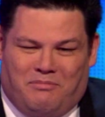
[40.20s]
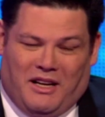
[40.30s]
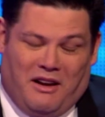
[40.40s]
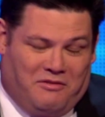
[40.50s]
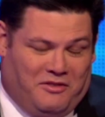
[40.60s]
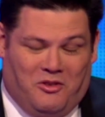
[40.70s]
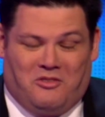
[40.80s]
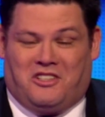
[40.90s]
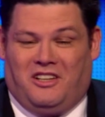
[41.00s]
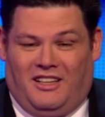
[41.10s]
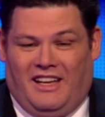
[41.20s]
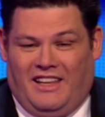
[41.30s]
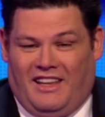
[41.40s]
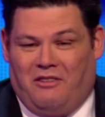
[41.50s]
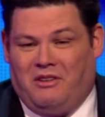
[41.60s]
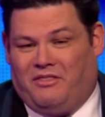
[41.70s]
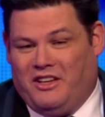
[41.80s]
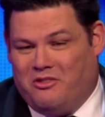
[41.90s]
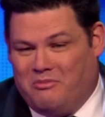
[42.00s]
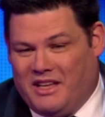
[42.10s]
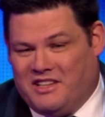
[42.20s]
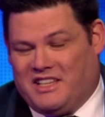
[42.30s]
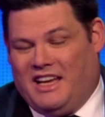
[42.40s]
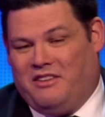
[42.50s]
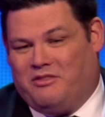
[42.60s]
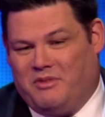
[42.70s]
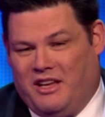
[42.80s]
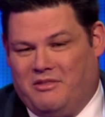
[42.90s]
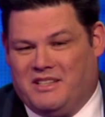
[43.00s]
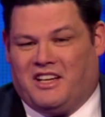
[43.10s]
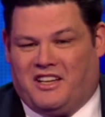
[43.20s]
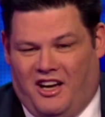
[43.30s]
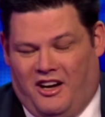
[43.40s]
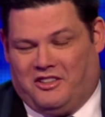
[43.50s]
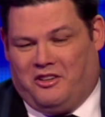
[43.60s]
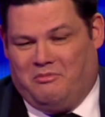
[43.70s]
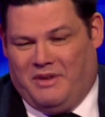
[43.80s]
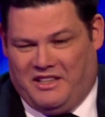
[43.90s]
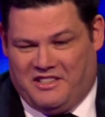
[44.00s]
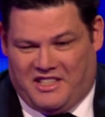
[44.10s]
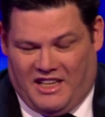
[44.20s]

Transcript: But unfortunately, the only thing your mother's getting from you is a card on Mother's